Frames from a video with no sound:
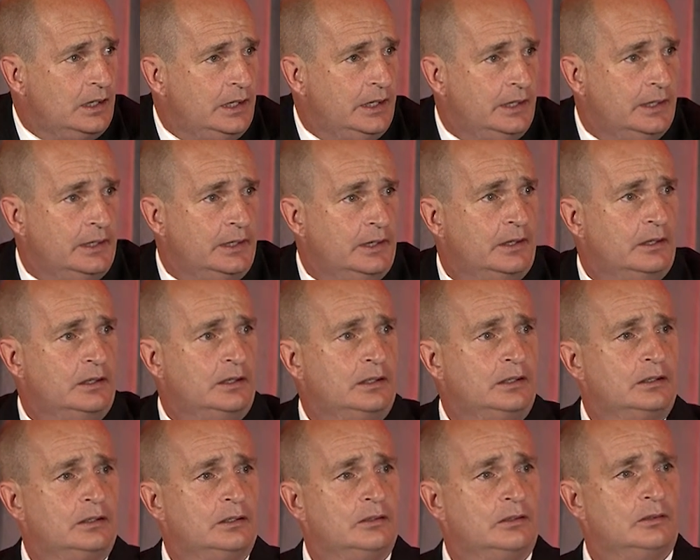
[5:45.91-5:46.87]
and
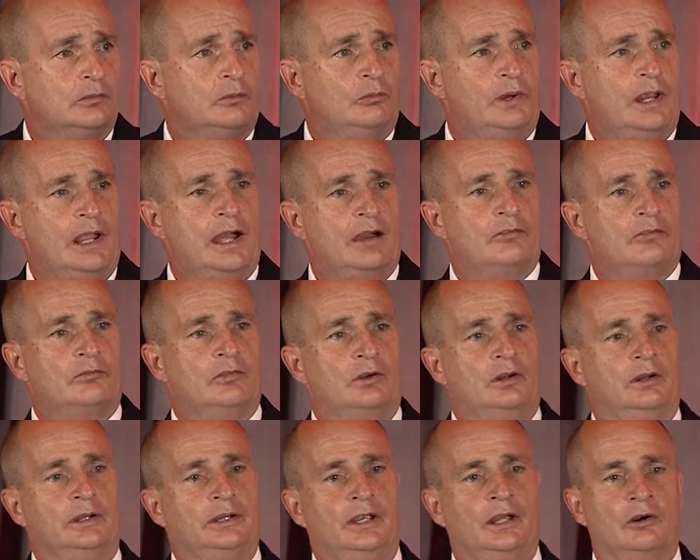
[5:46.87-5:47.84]
we have,
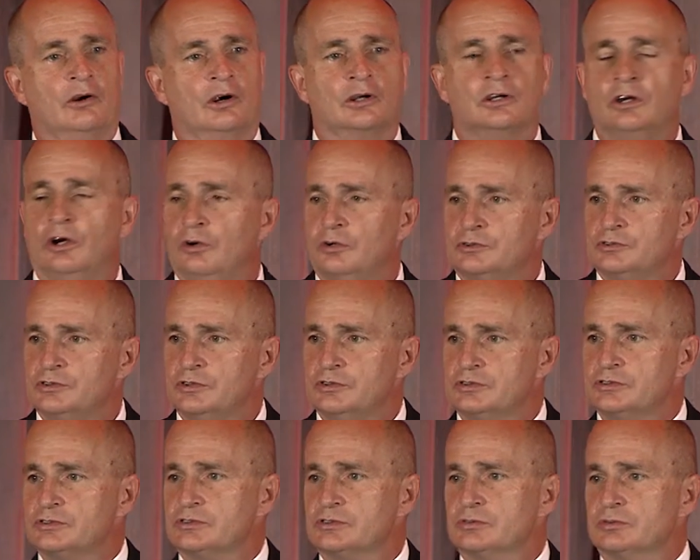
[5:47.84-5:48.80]
again, our
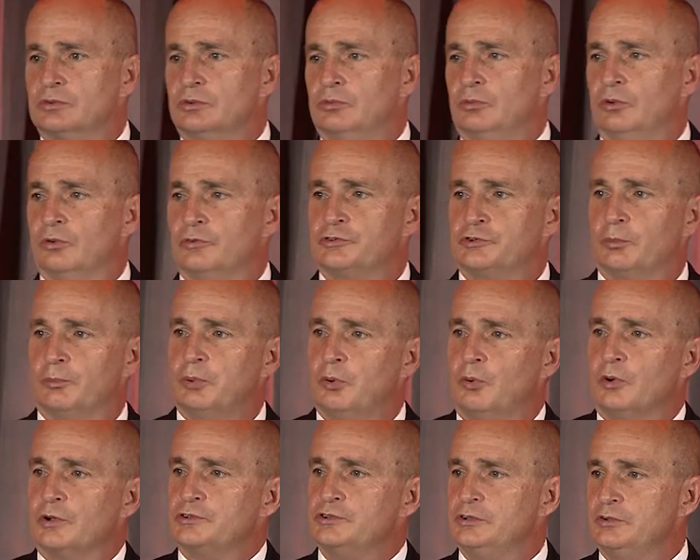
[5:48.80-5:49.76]
coaches will
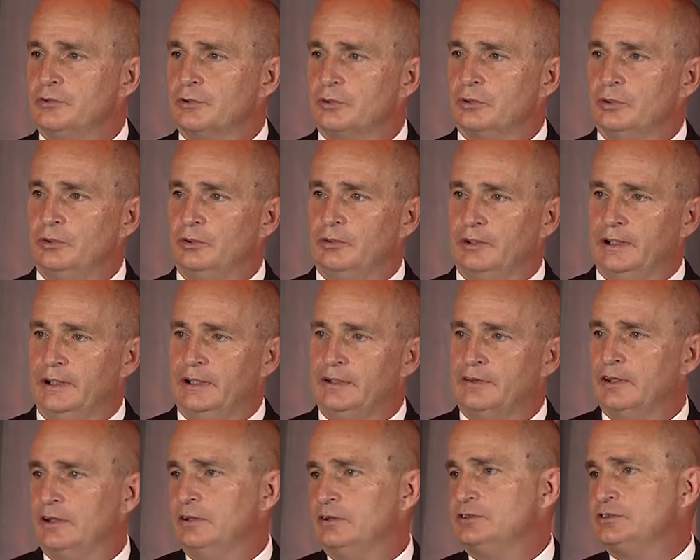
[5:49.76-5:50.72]
support you through
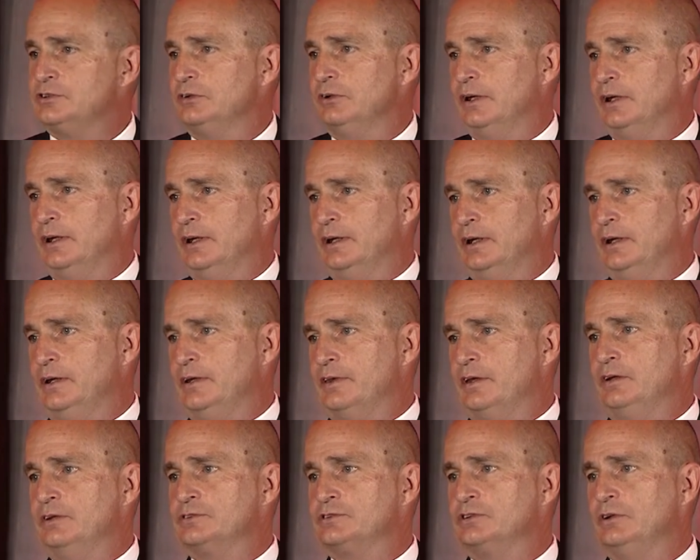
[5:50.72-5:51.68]
anything that you need.
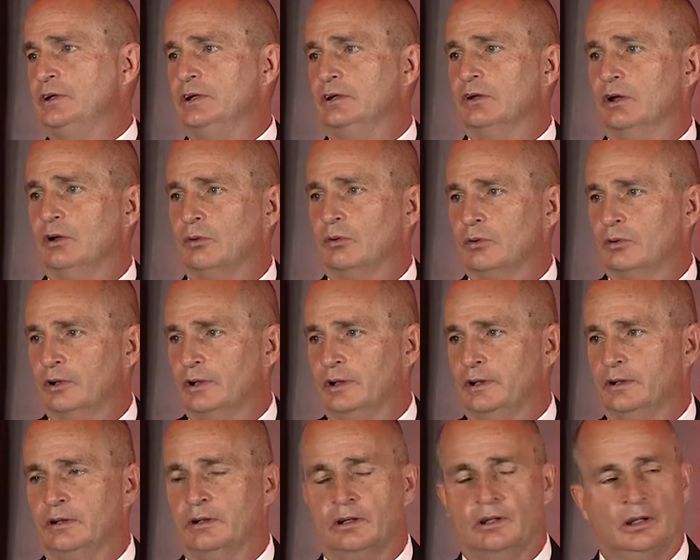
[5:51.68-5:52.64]
Anything that you need
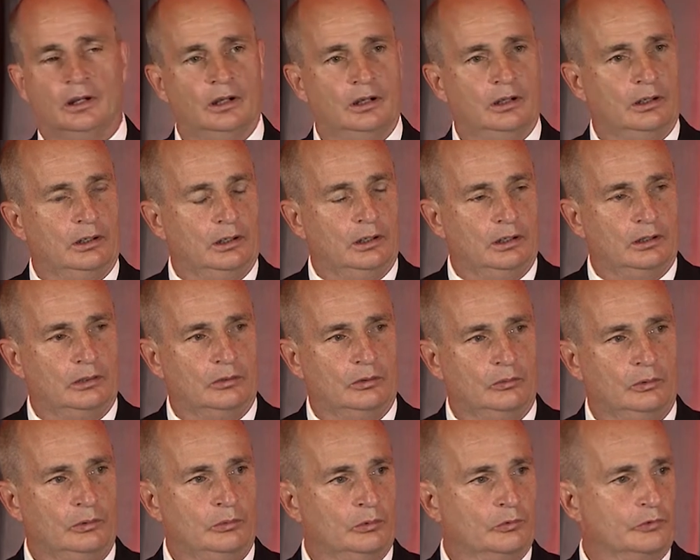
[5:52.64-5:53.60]
locally, uh,
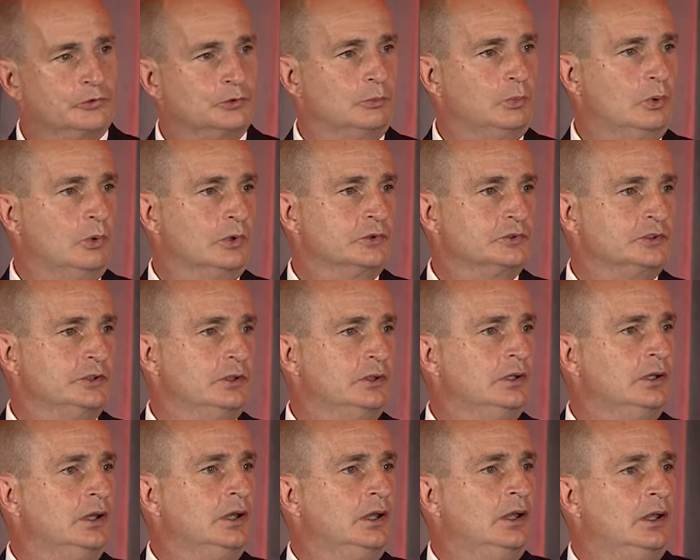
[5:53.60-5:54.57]
we will support you.
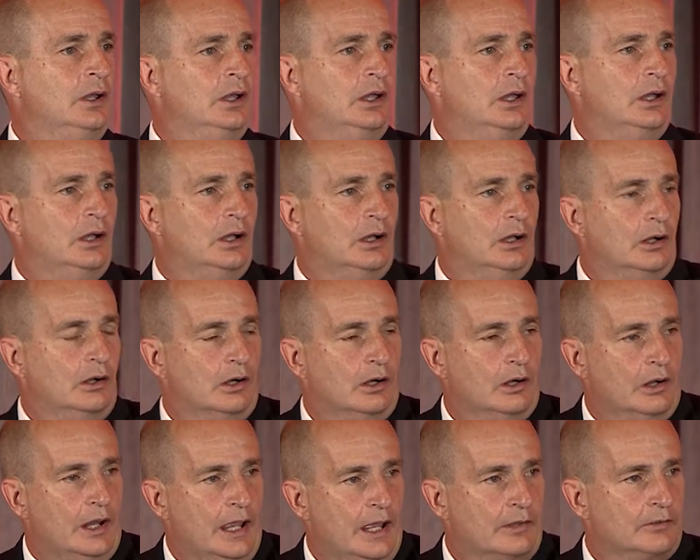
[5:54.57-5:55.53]
Uh,
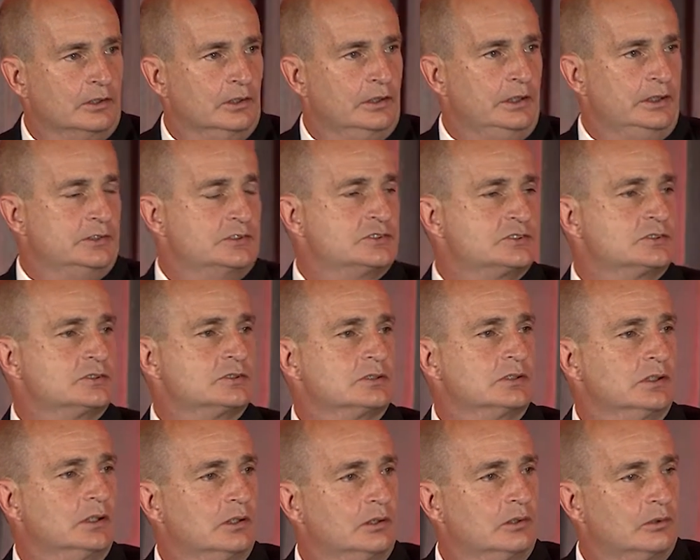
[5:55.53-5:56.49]
our athletes
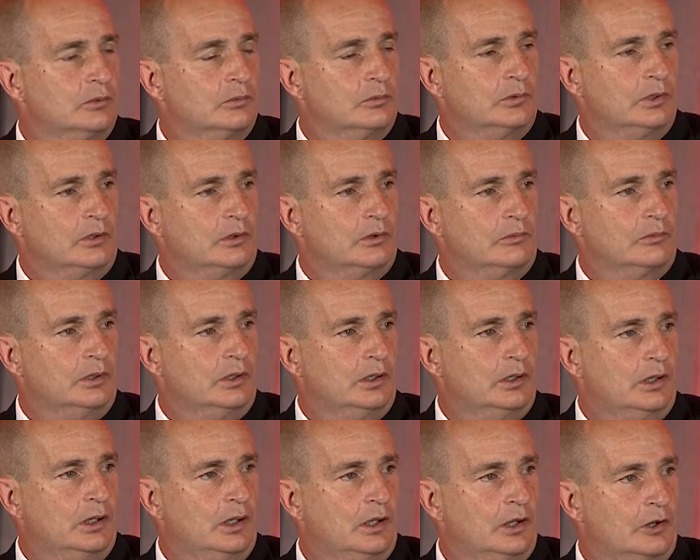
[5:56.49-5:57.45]
are, are
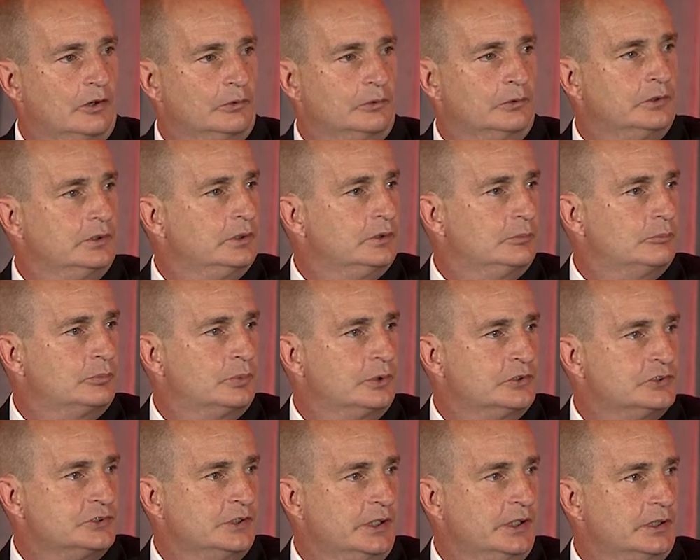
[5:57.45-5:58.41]

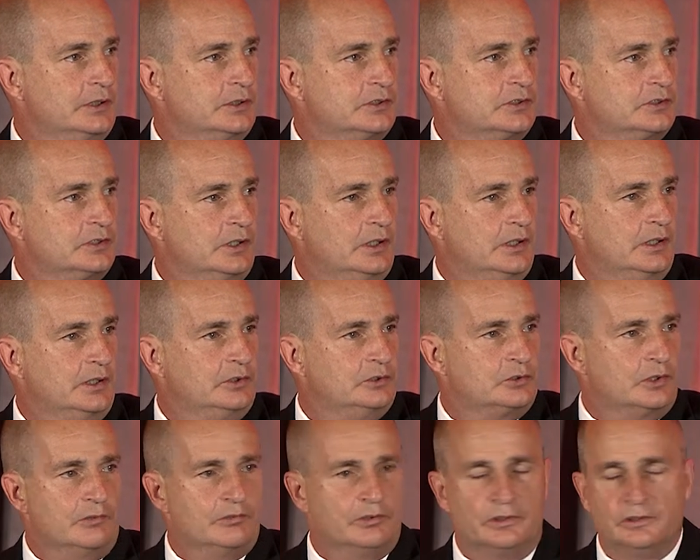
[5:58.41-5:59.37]
100% uh,
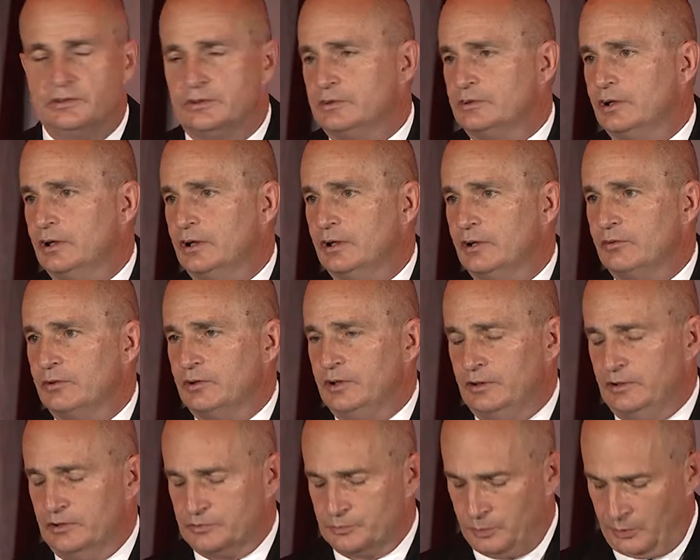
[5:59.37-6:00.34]
driven uh,
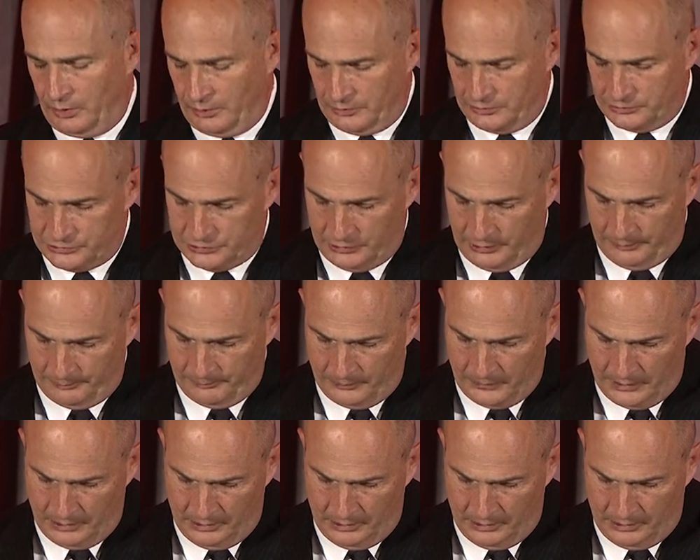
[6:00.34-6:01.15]
in this partnership.